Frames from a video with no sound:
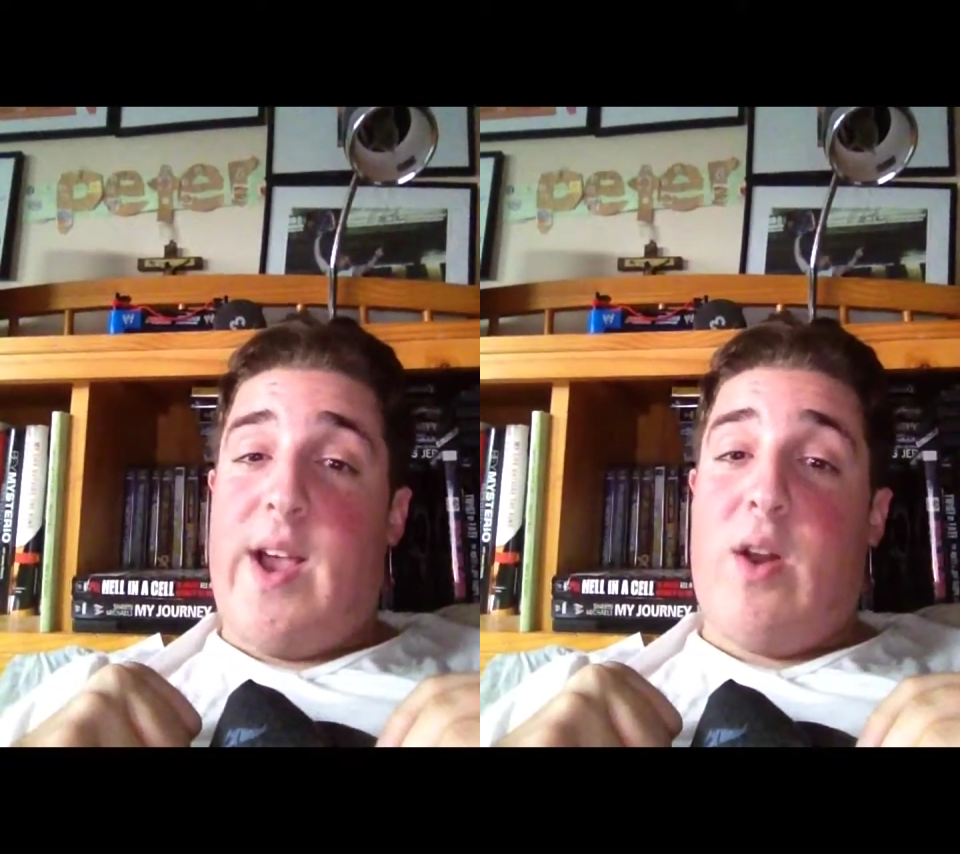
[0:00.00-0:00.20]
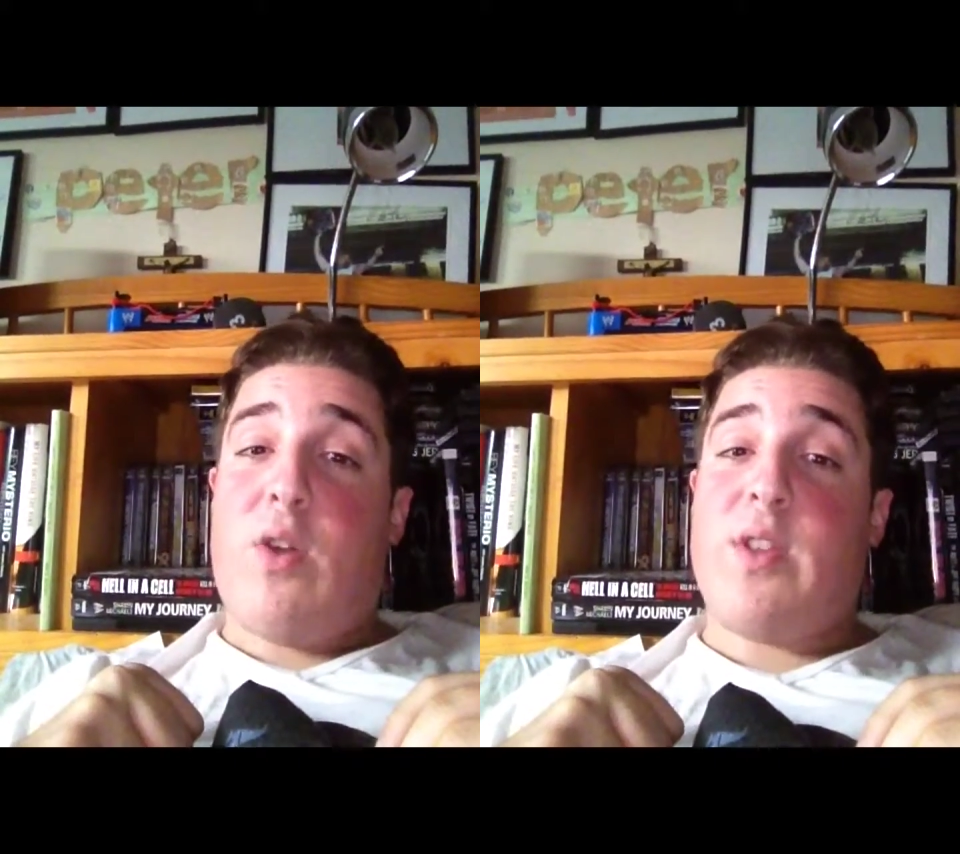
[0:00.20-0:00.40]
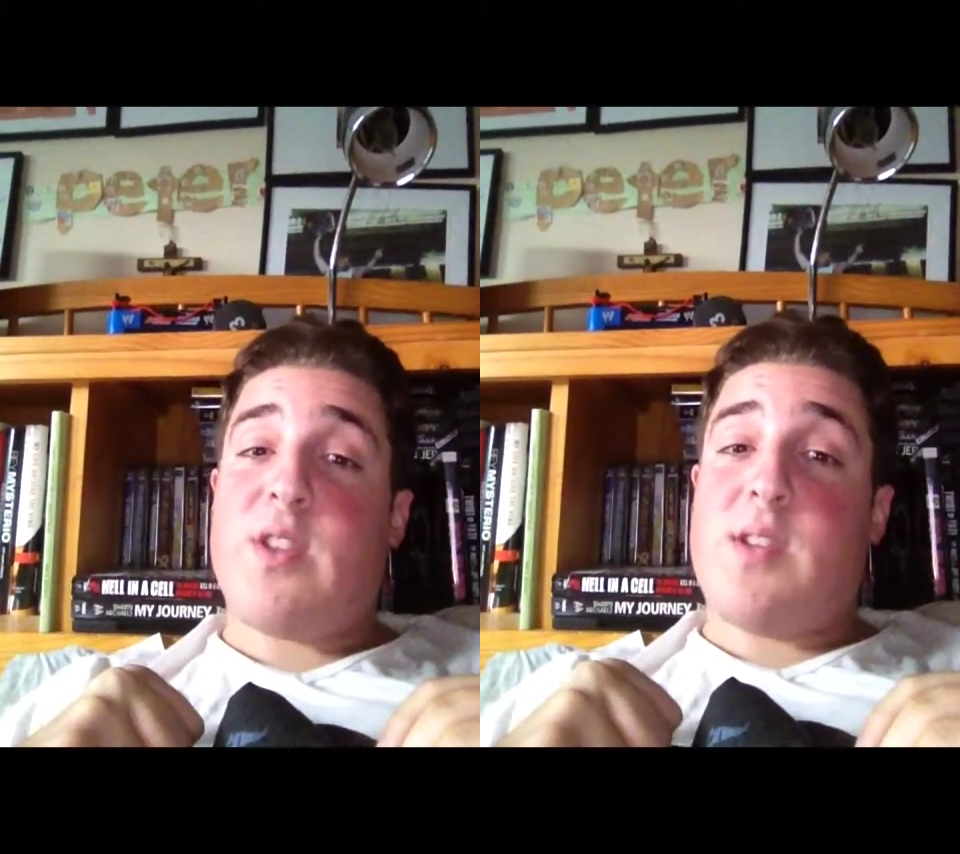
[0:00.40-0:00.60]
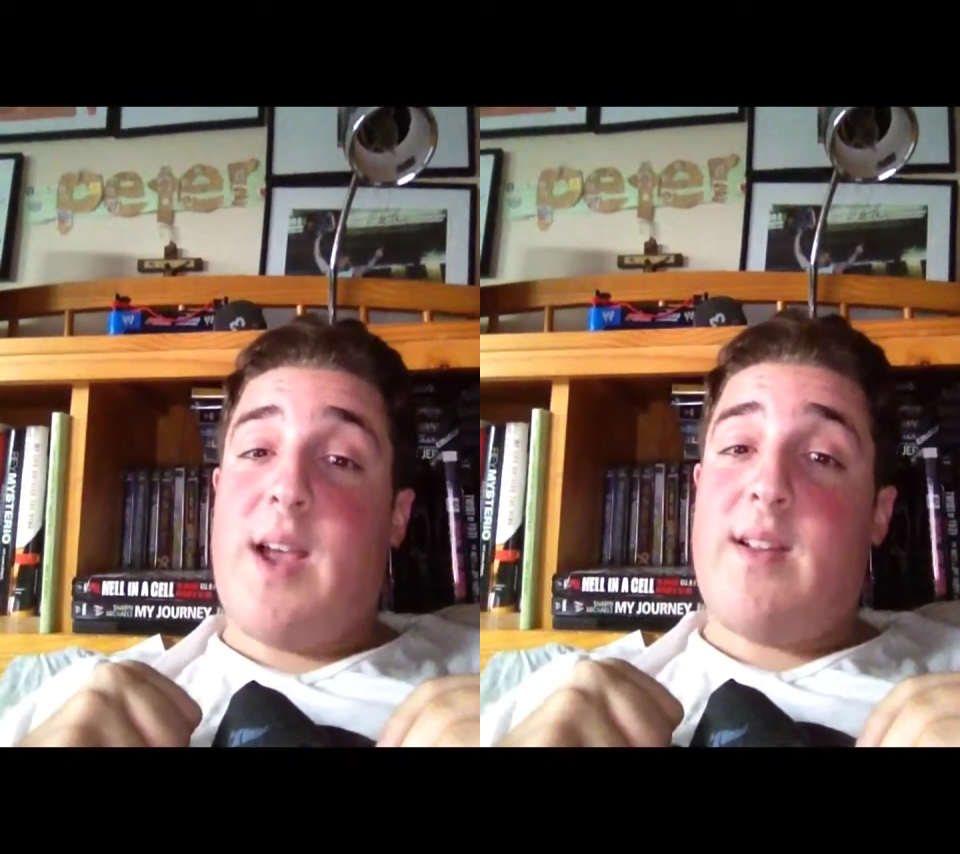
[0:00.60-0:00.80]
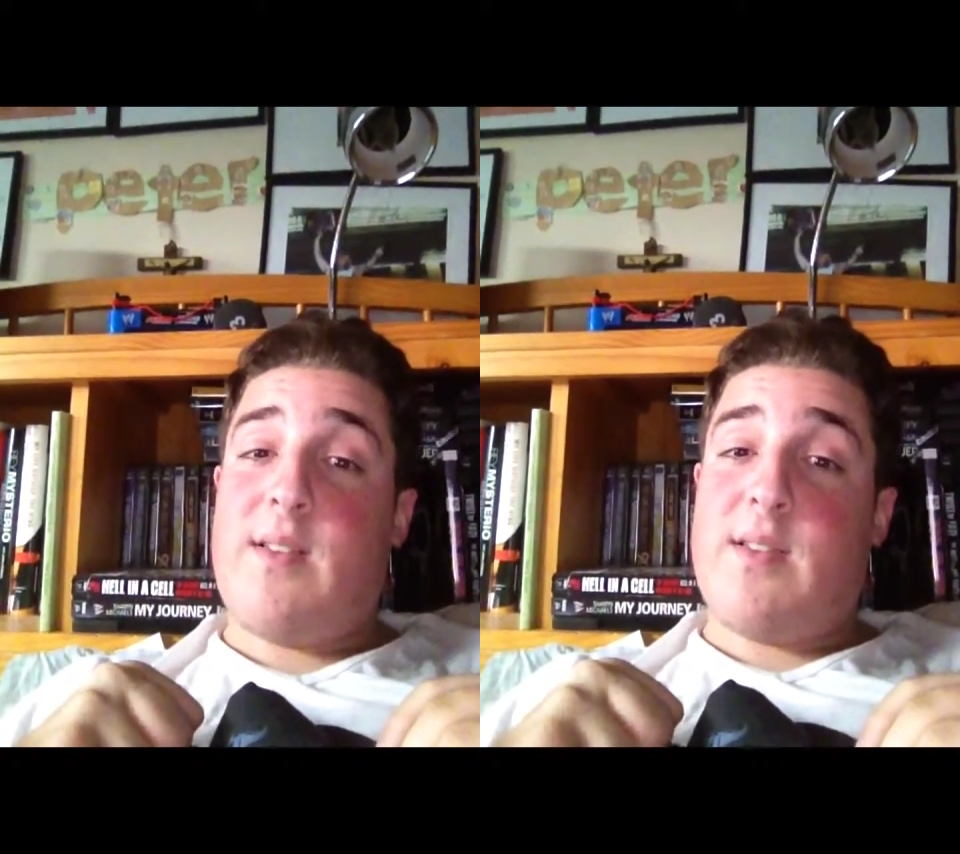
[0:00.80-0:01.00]
I heard this
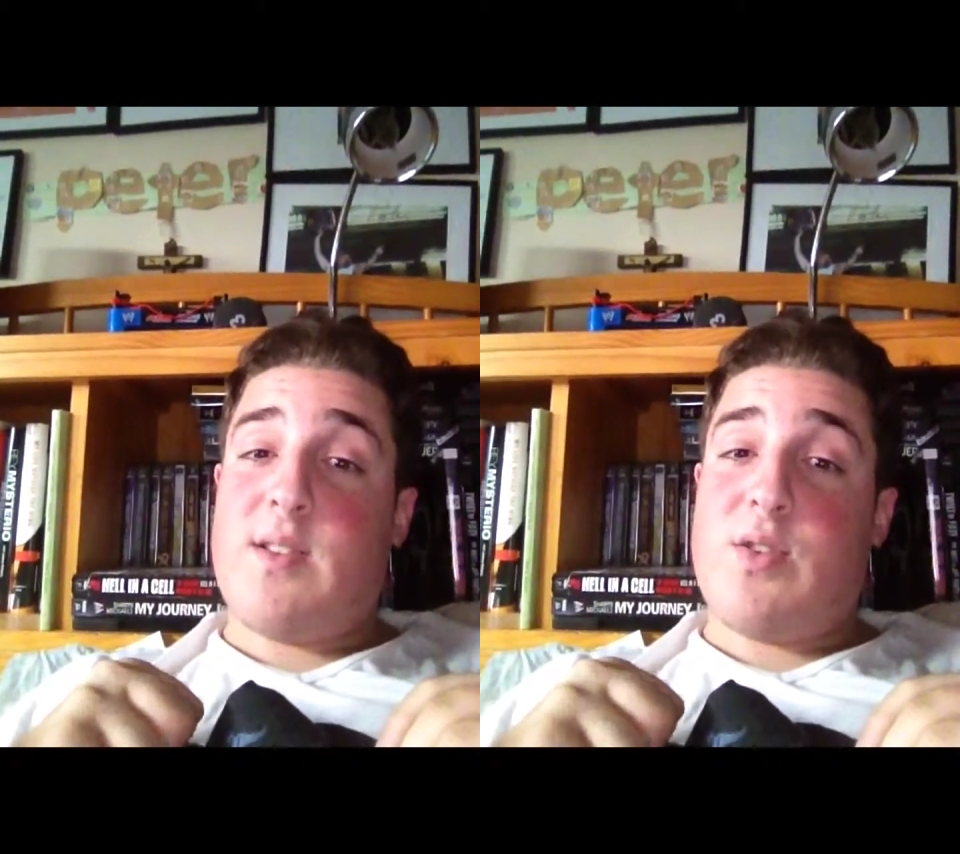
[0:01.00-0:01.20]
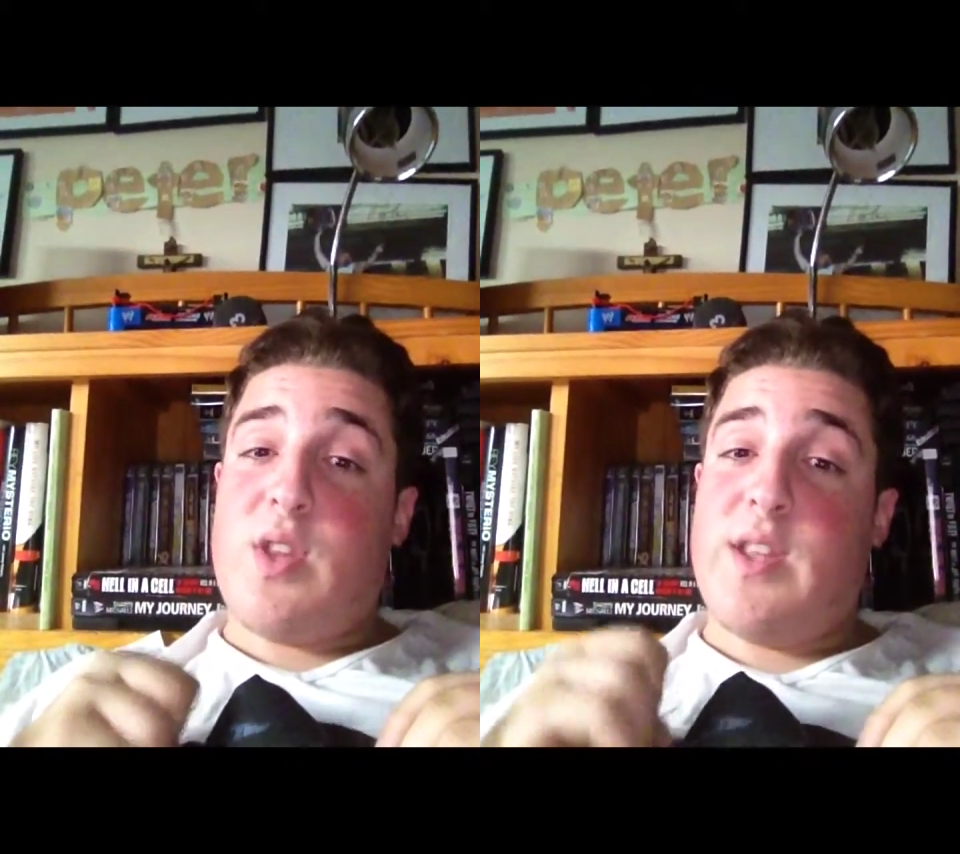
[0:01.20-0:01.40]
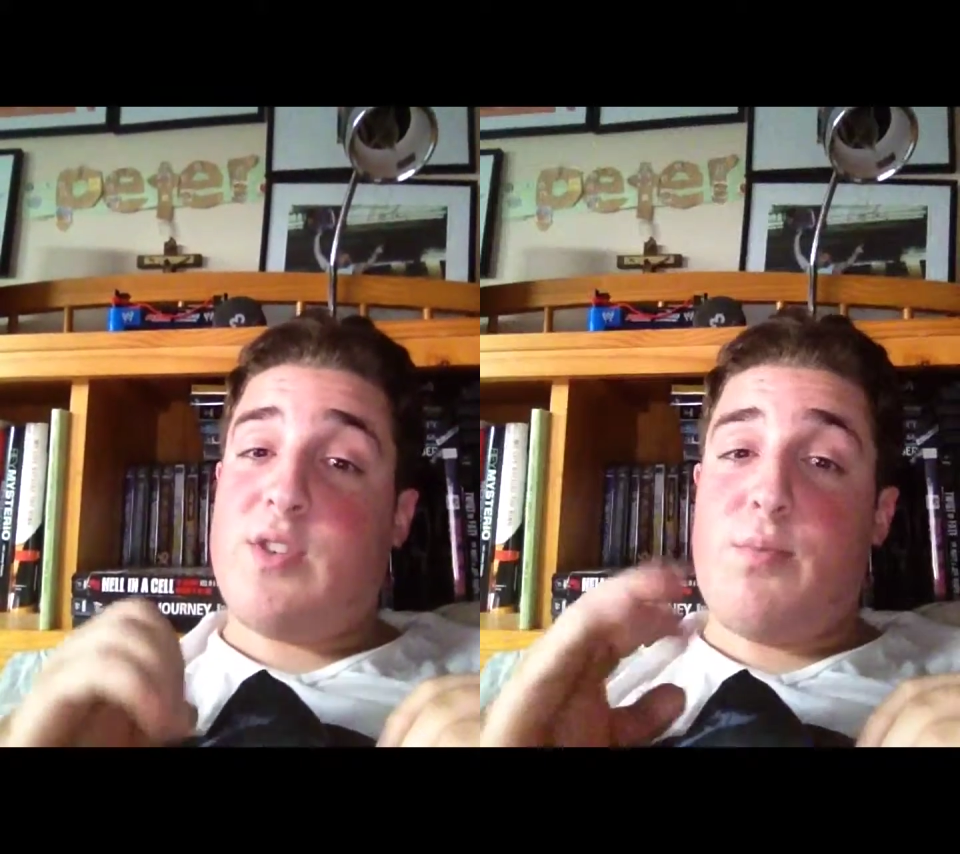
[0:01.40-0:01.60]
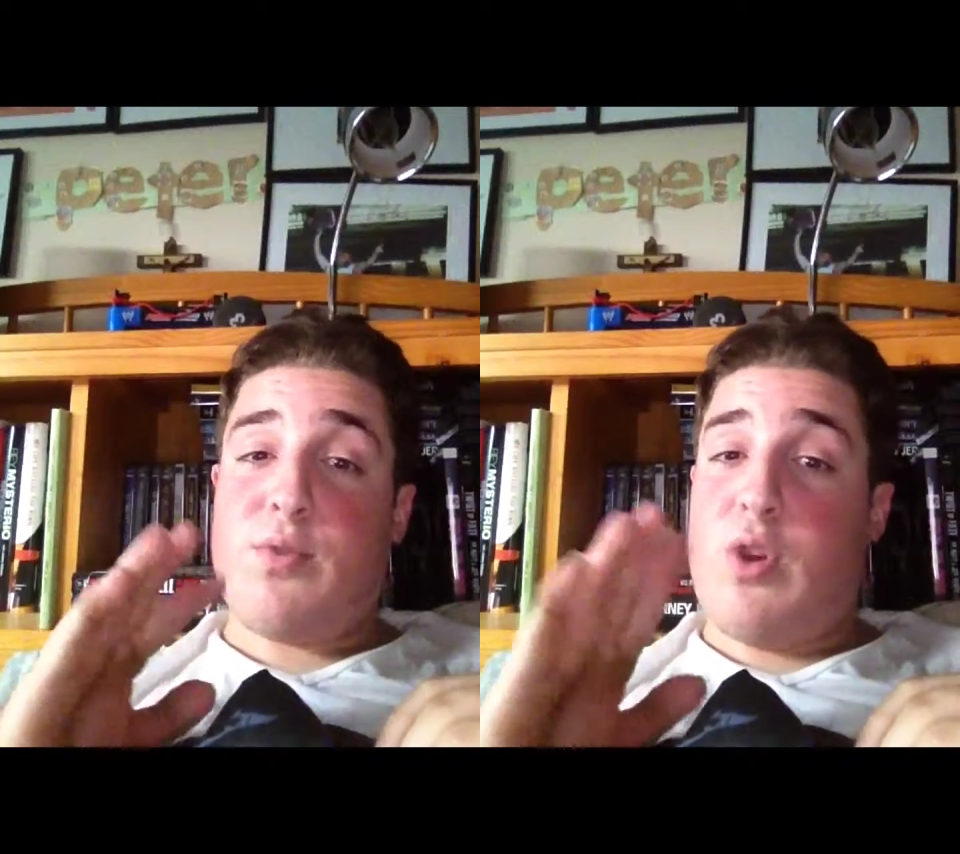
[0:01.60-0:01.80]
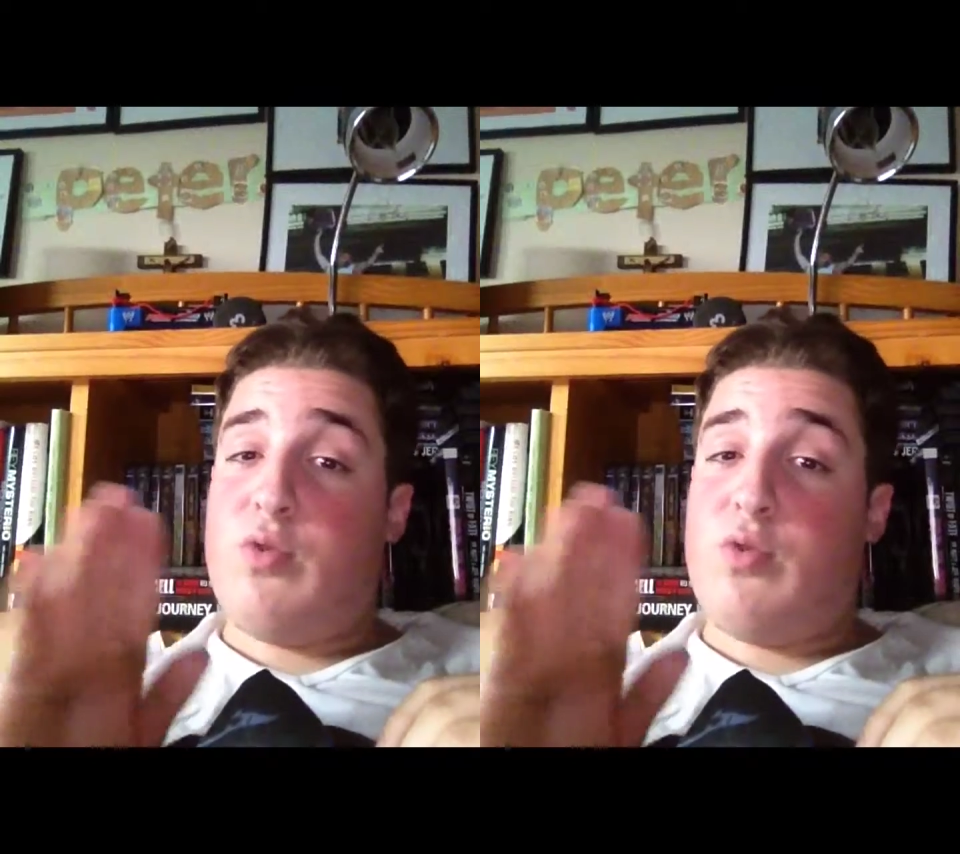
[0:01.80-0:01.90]
thing's supposed to